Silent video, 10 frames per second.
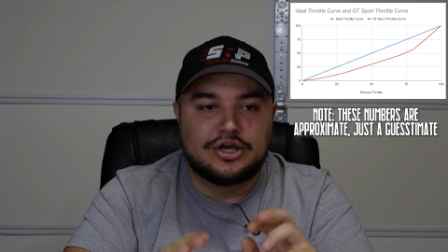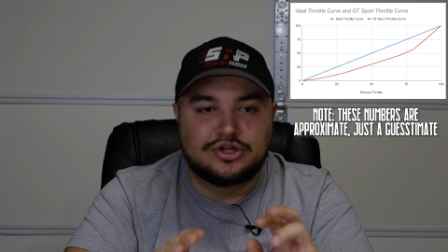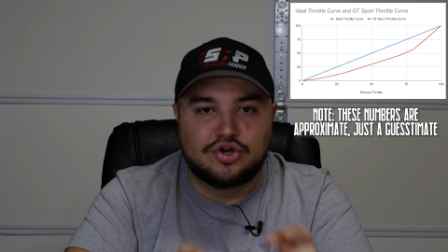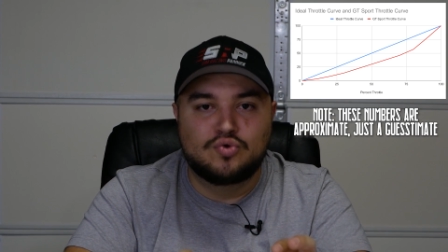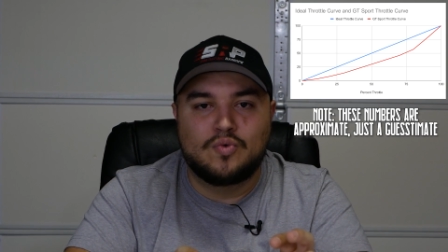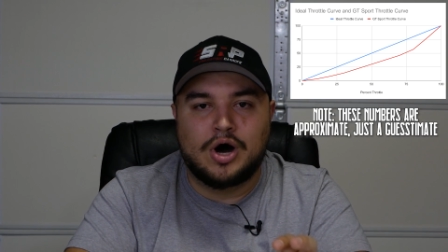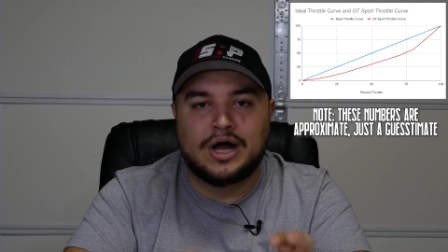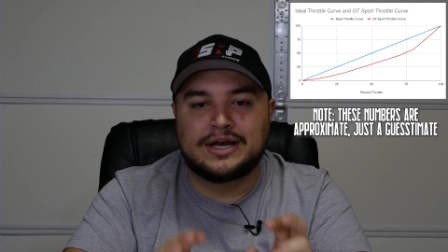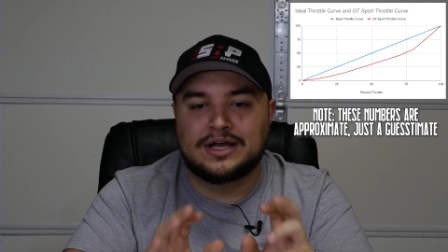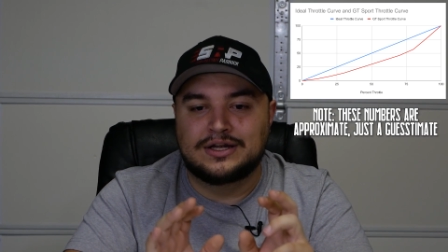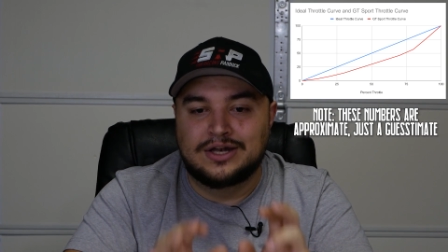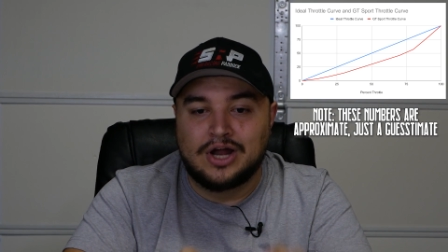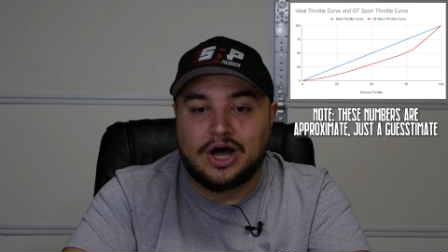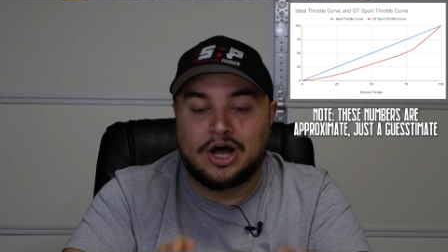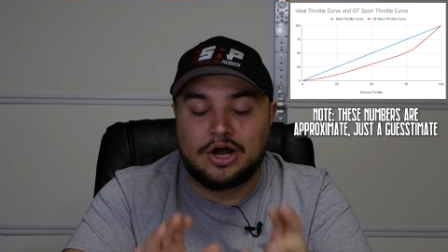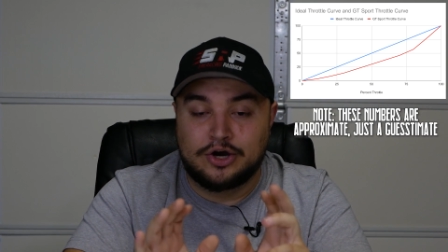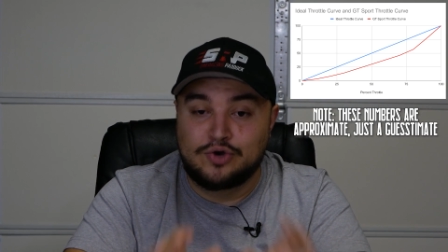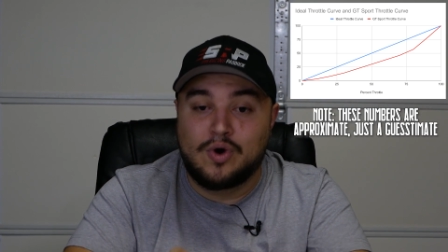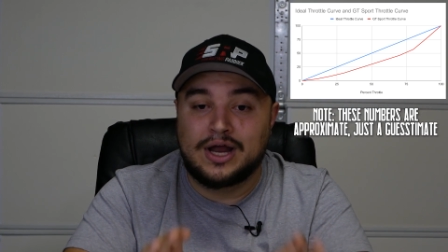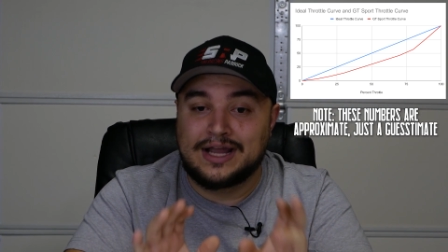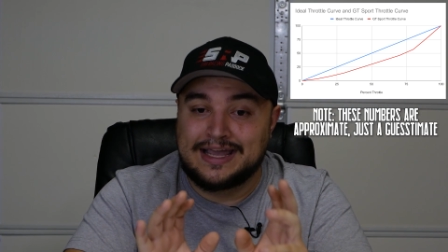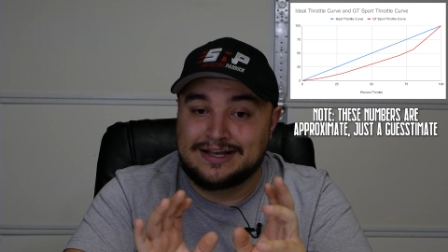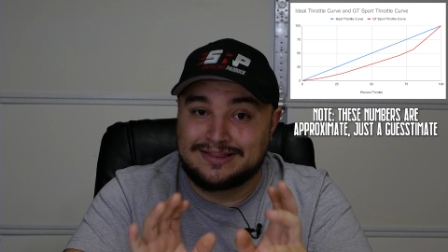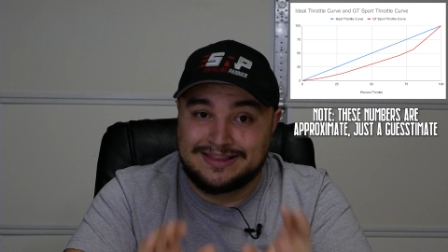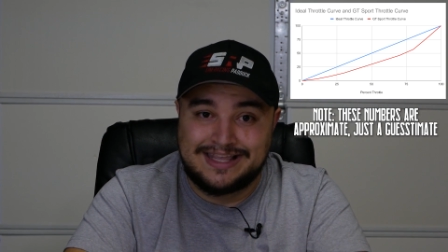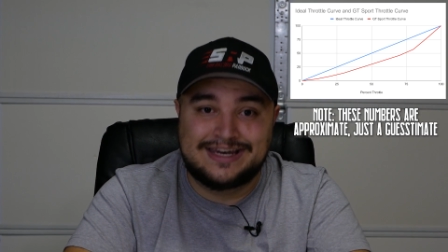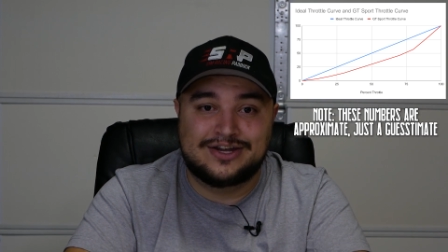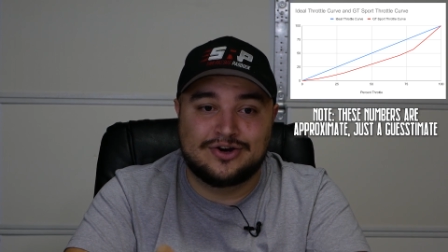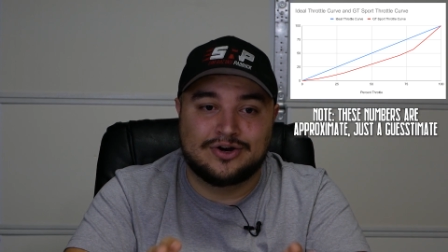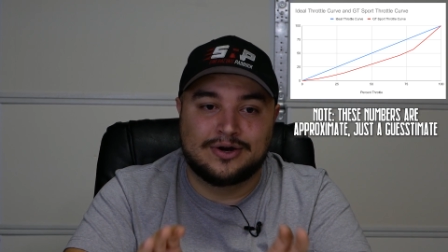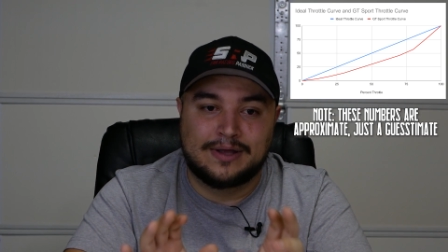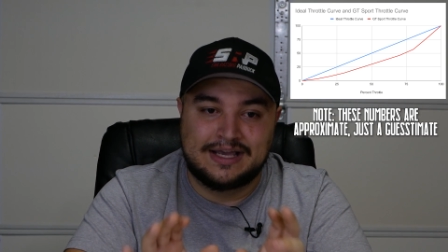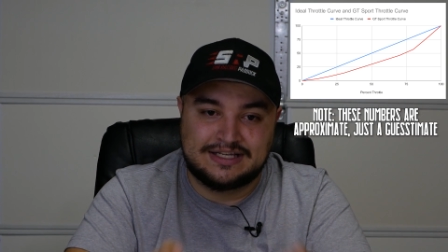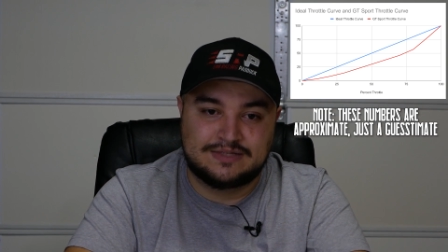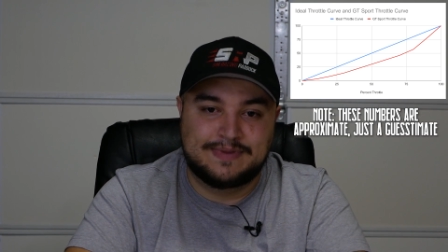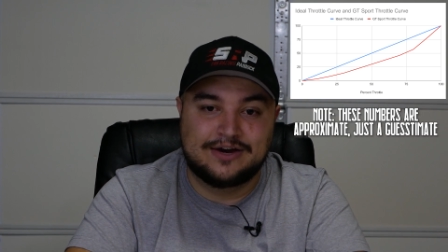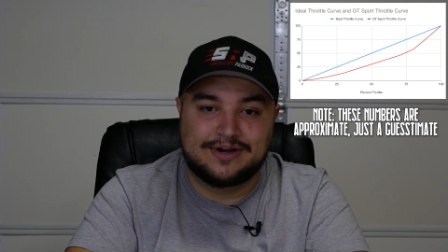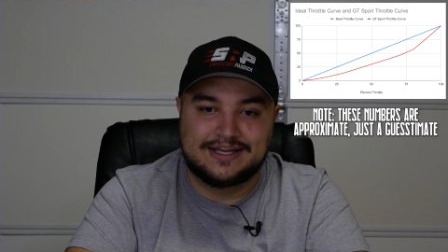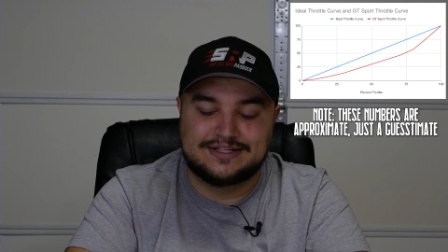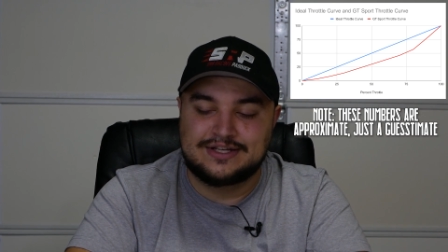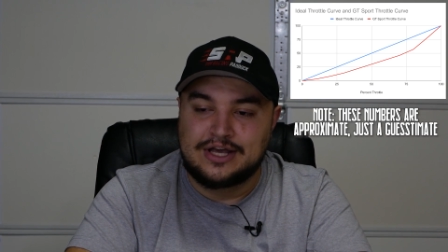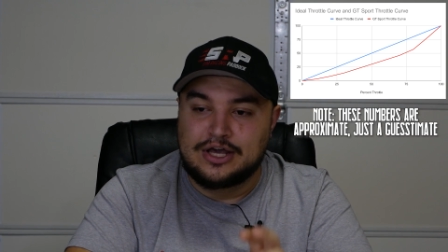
you want not, or you want a linear experience.